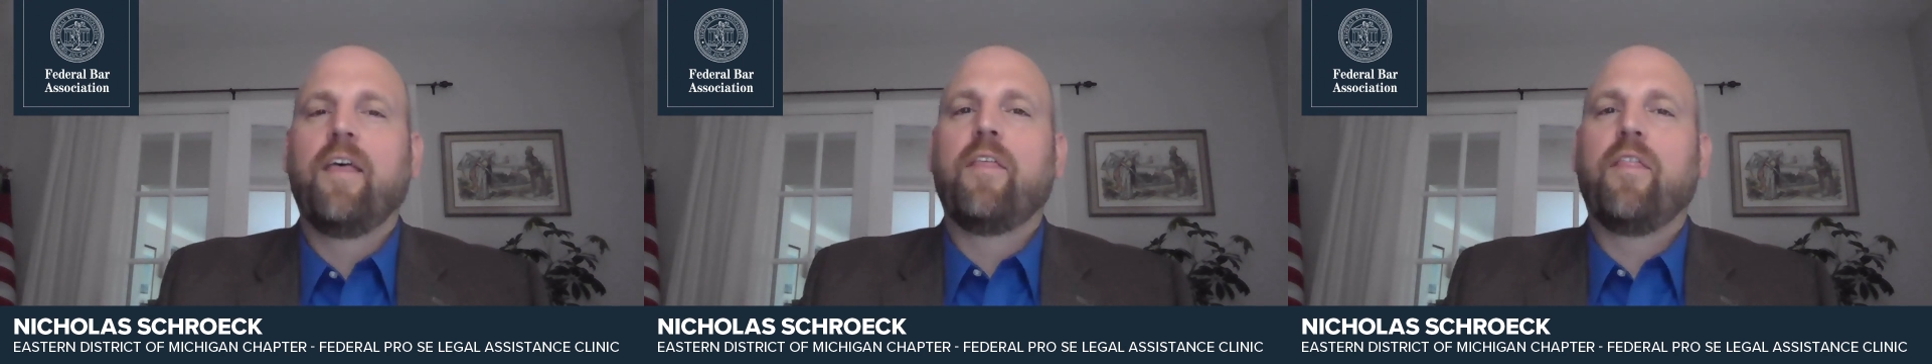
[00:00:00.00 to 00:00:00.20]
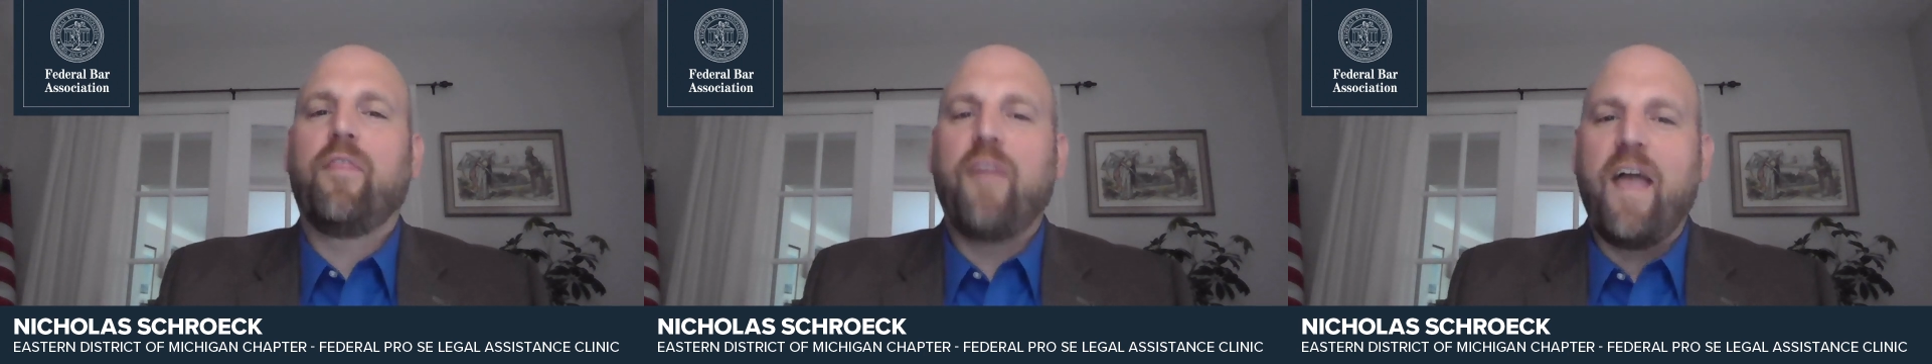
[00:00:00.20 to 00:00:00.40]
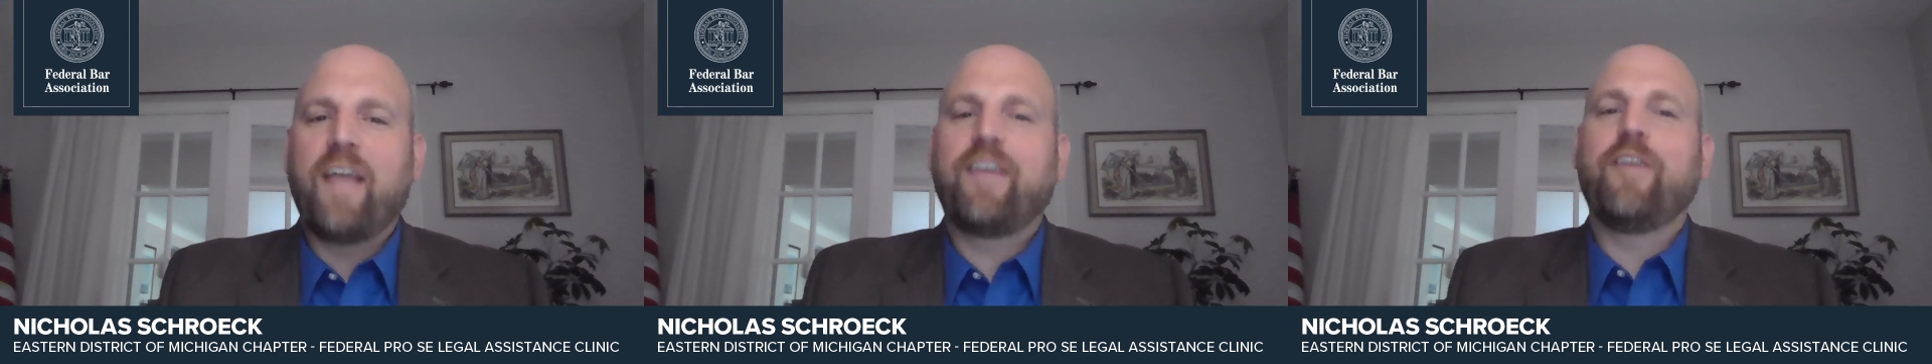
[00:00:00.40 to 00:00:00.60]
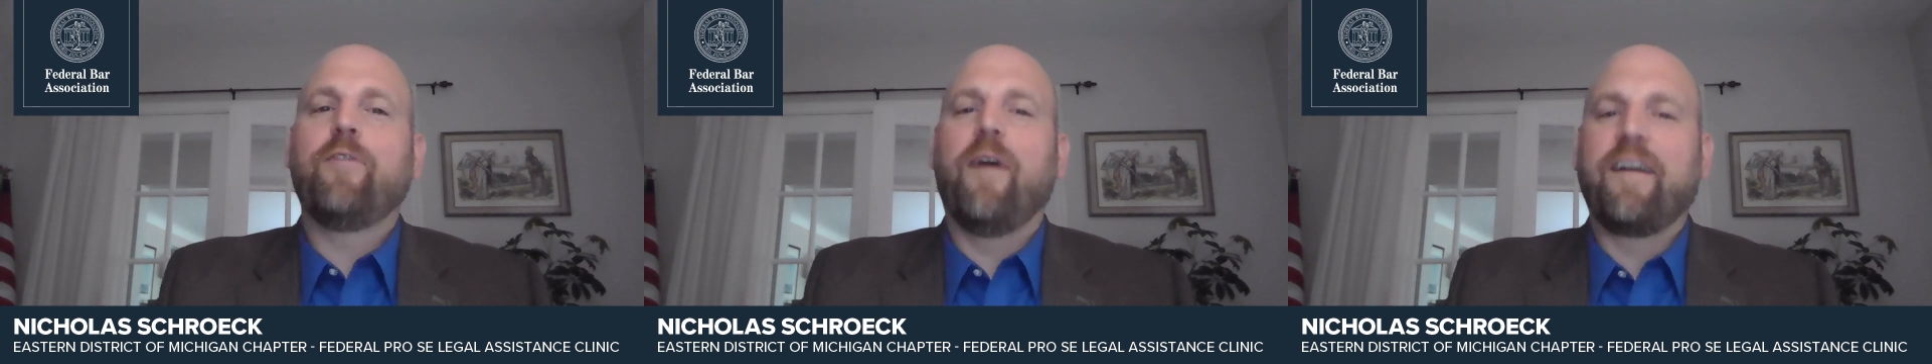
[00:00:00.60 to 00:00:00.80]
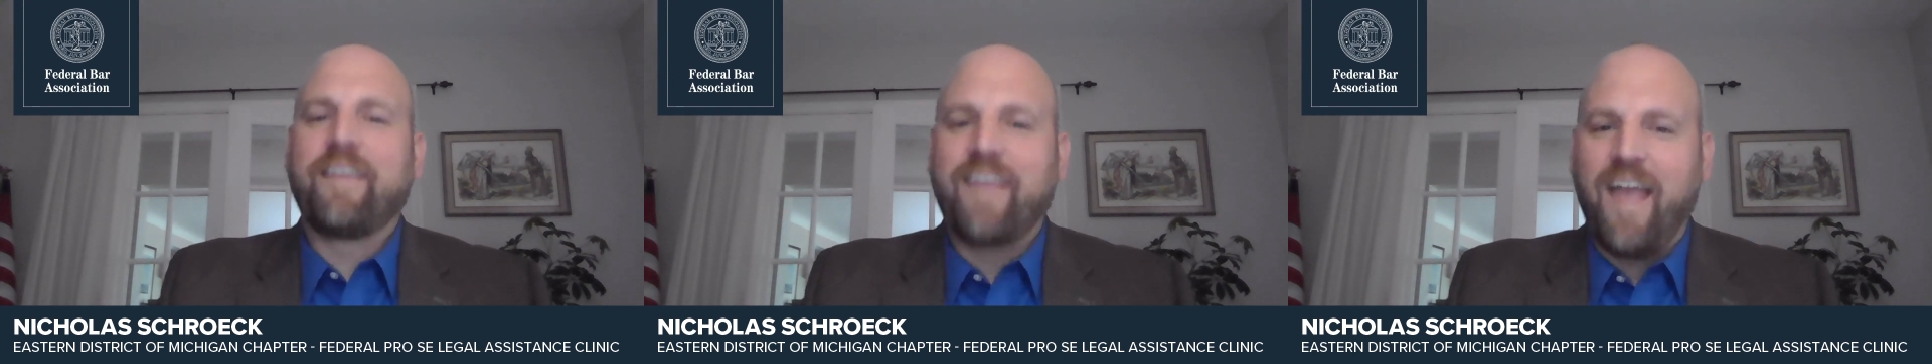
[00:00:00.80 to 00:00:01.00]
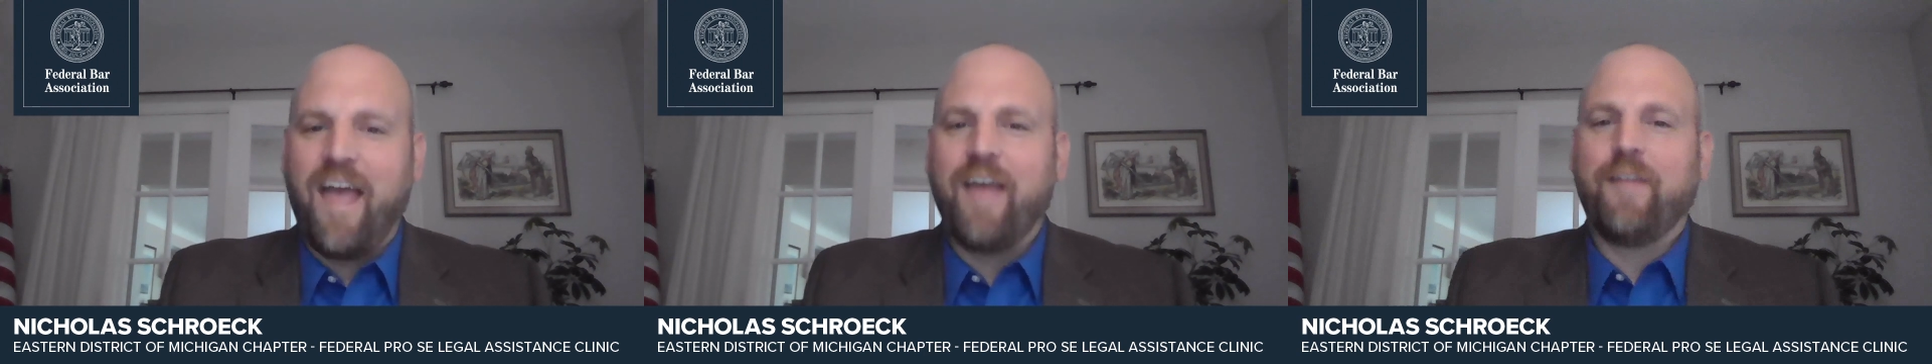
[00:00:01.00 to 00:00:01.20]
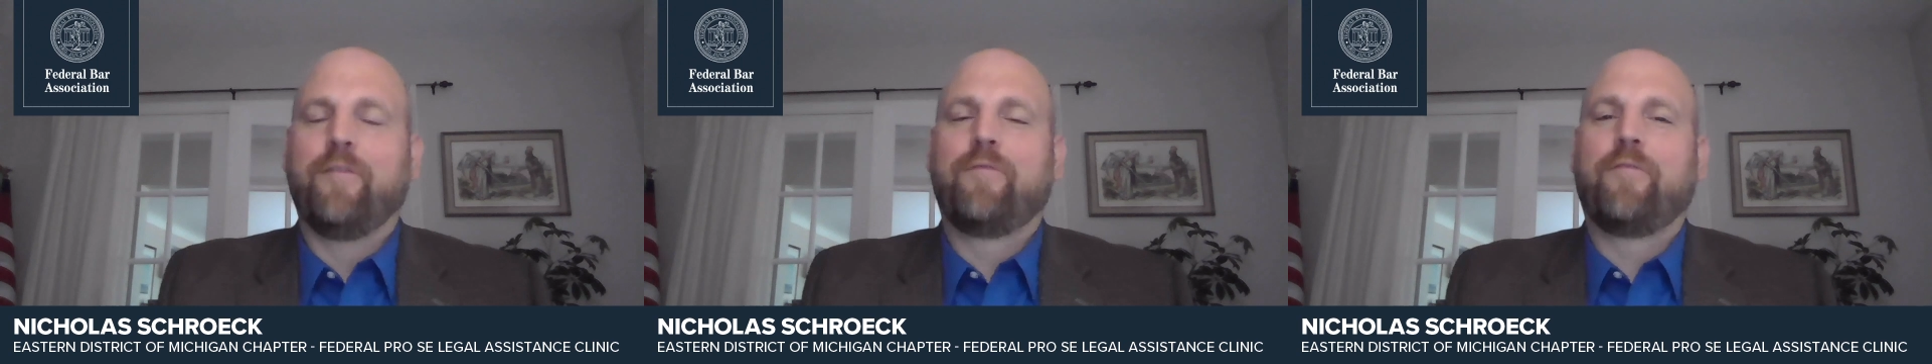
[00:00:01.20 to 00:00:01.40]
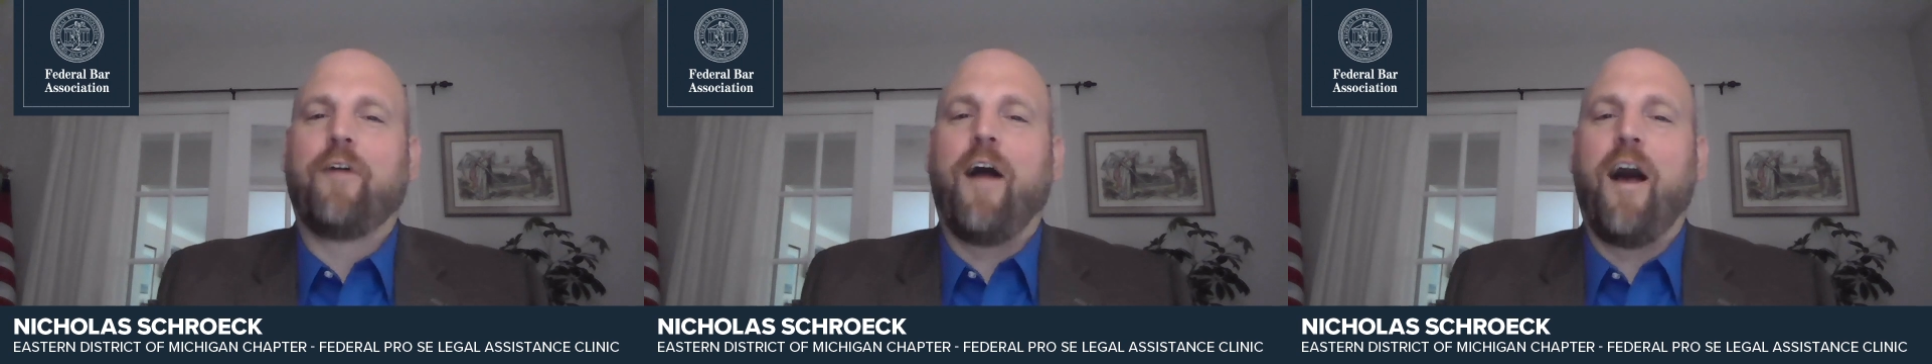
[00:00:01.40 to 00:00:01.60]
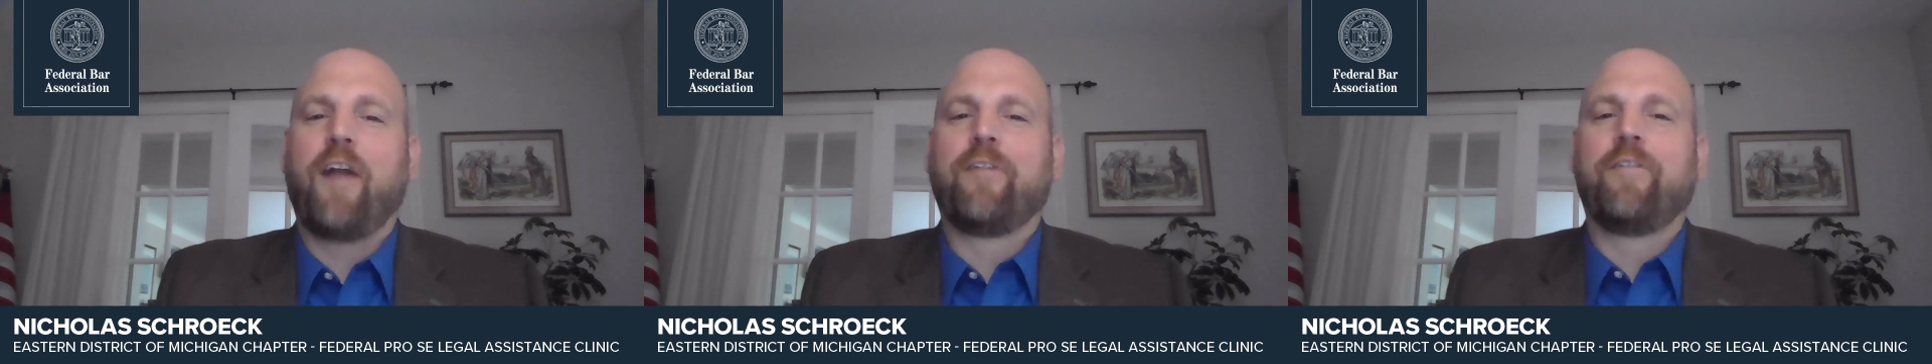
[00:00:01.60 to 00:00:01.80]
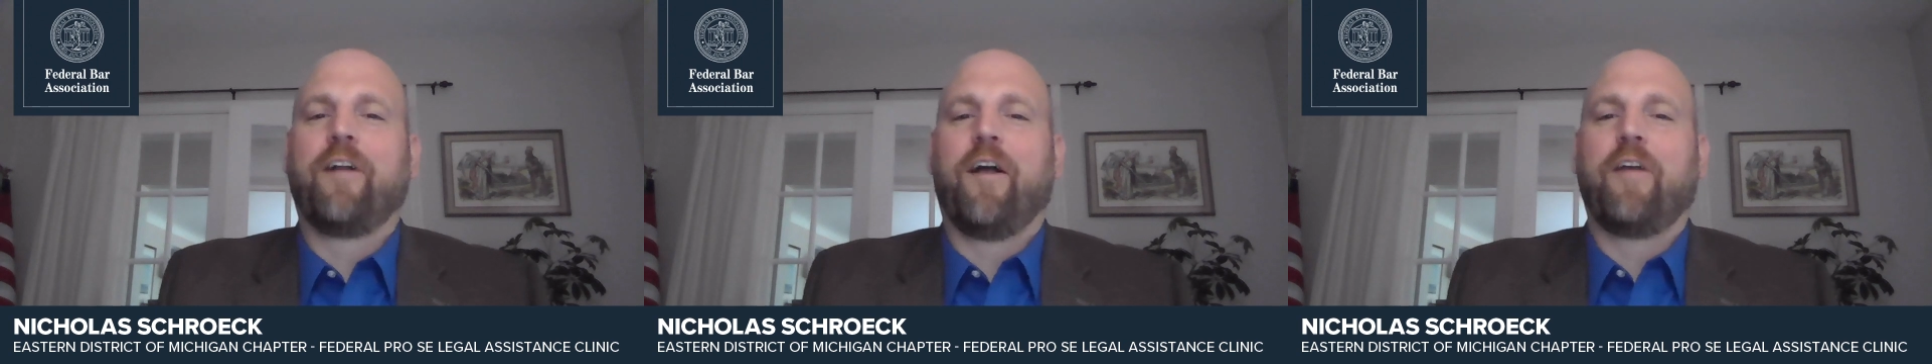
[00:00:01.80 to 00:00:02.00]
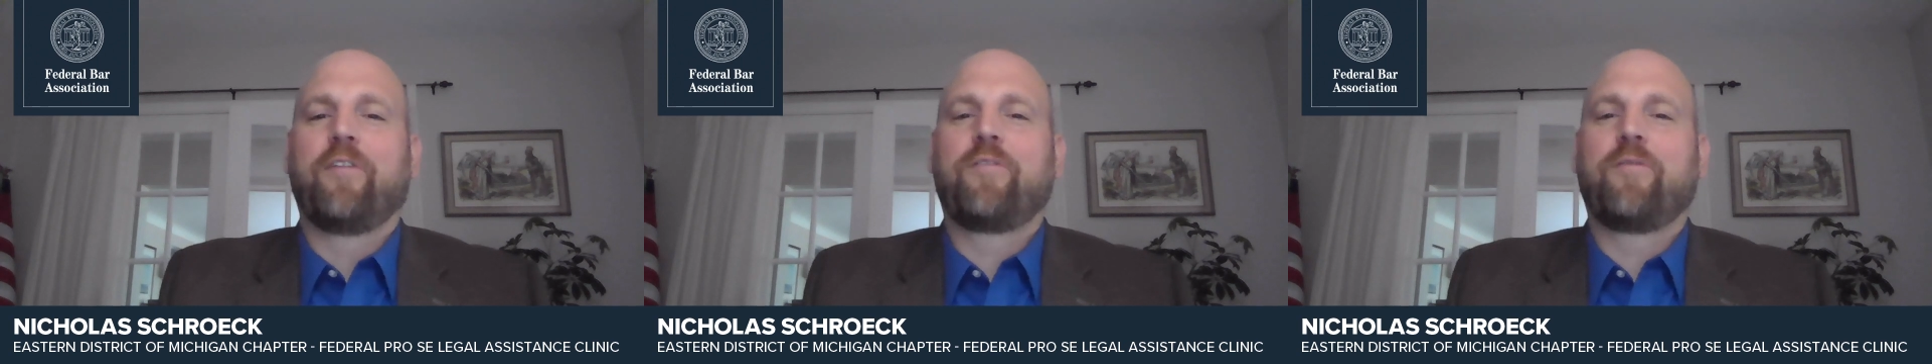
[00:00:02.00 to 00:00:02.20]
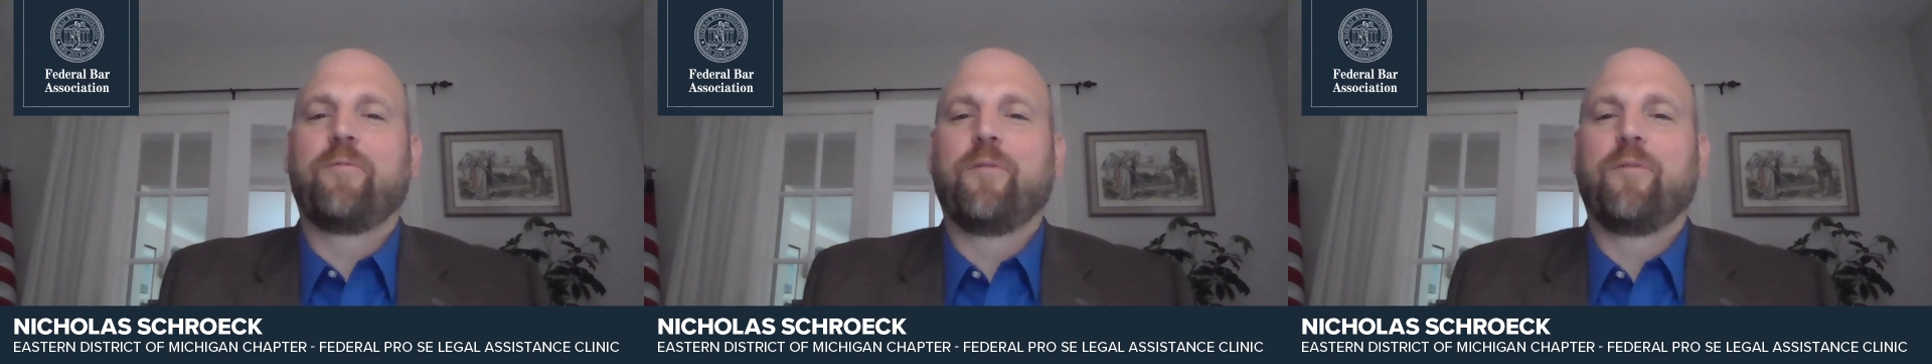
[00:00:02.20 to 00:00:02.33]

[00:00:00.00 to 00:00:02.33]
thank you again for honoring us